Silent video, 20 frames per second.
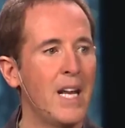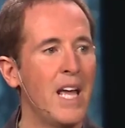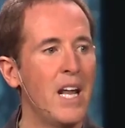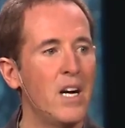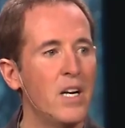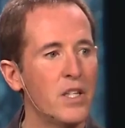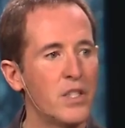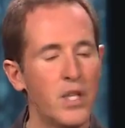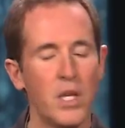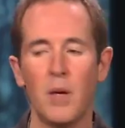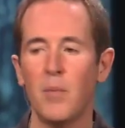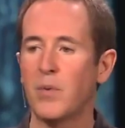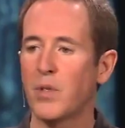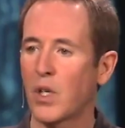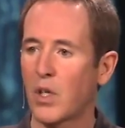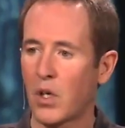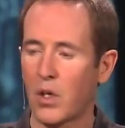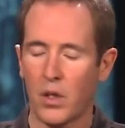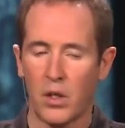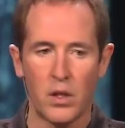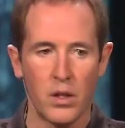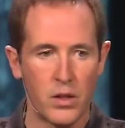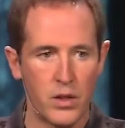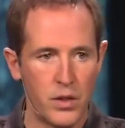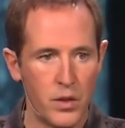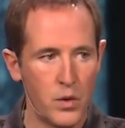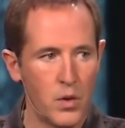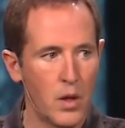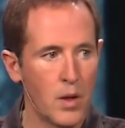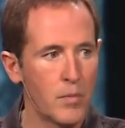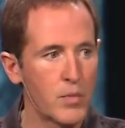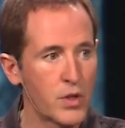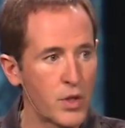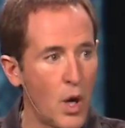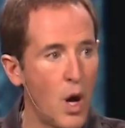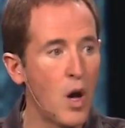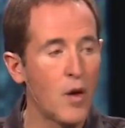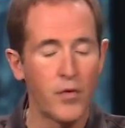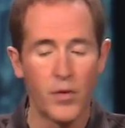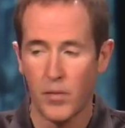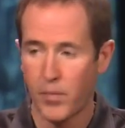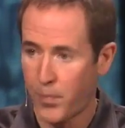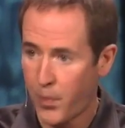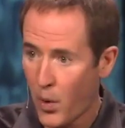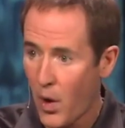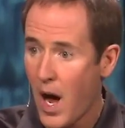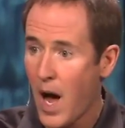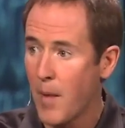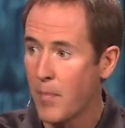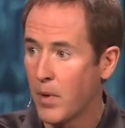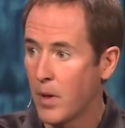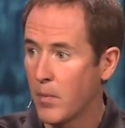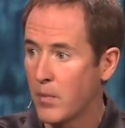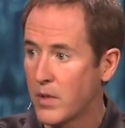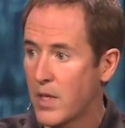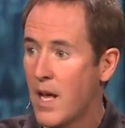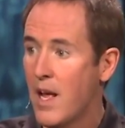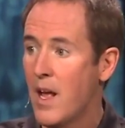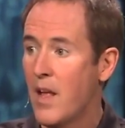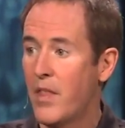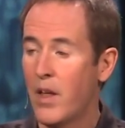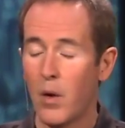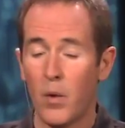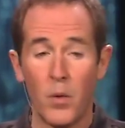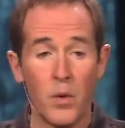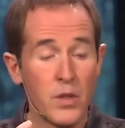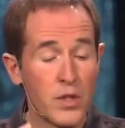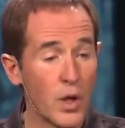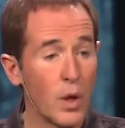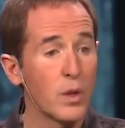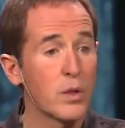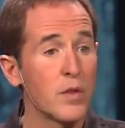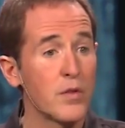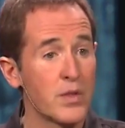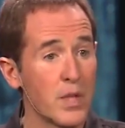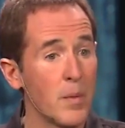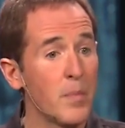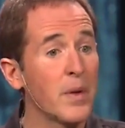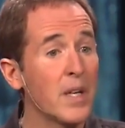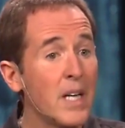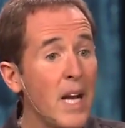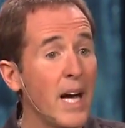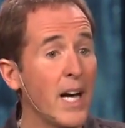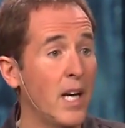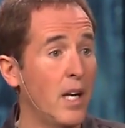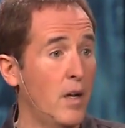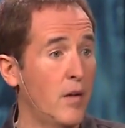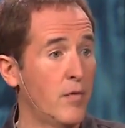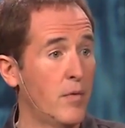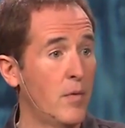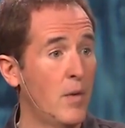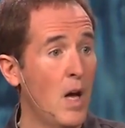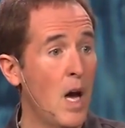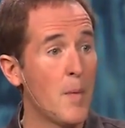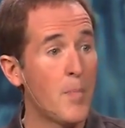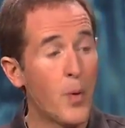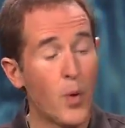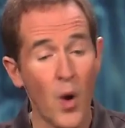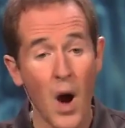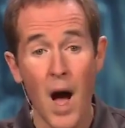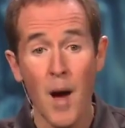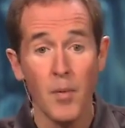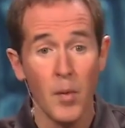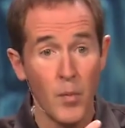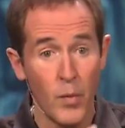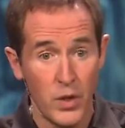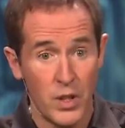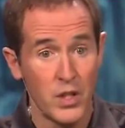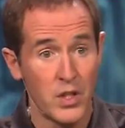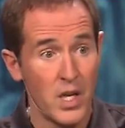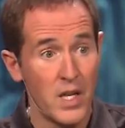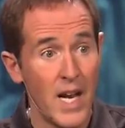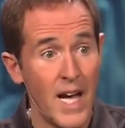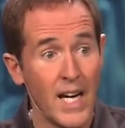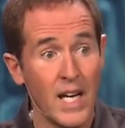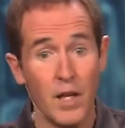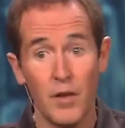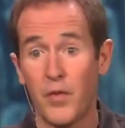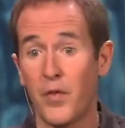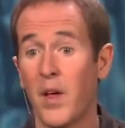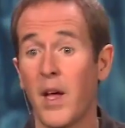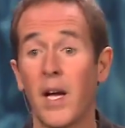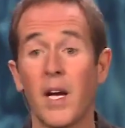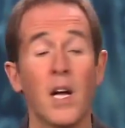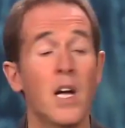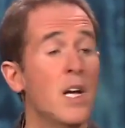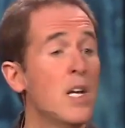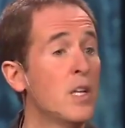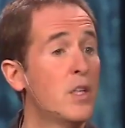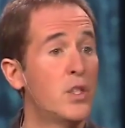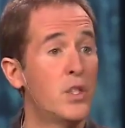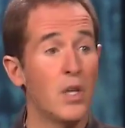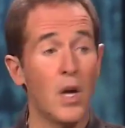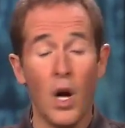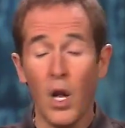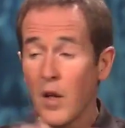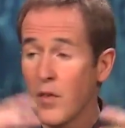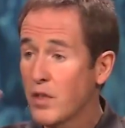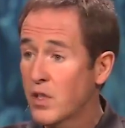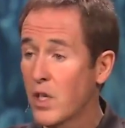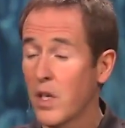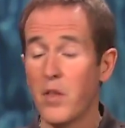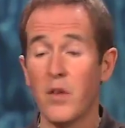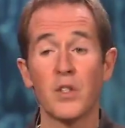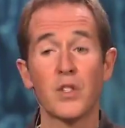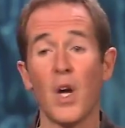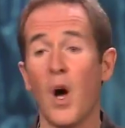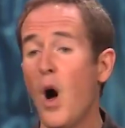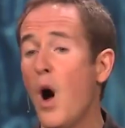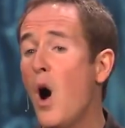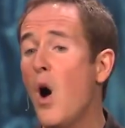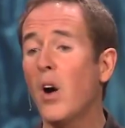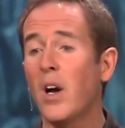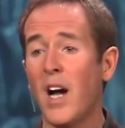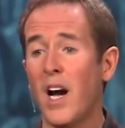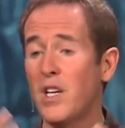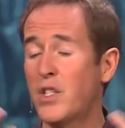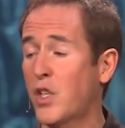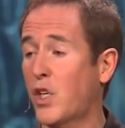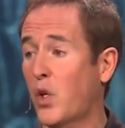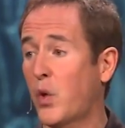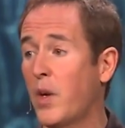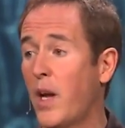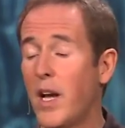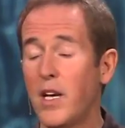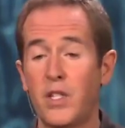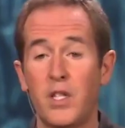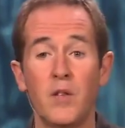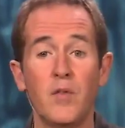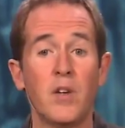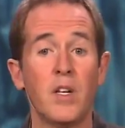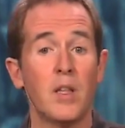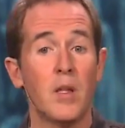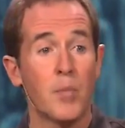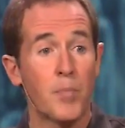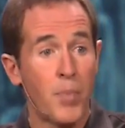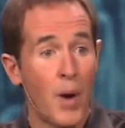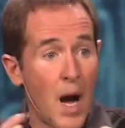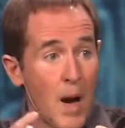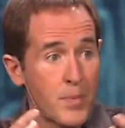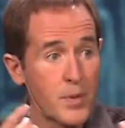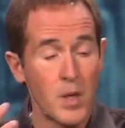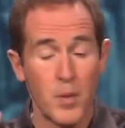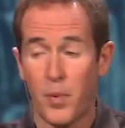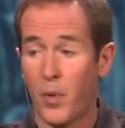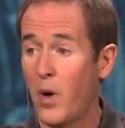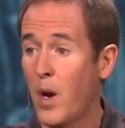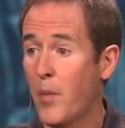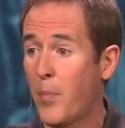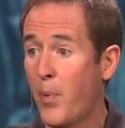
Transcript: in an attempt to solve problems that were a result of something negative. a problem, which is a negative thing, all of a sudden there's all kinds of creativity that pops up around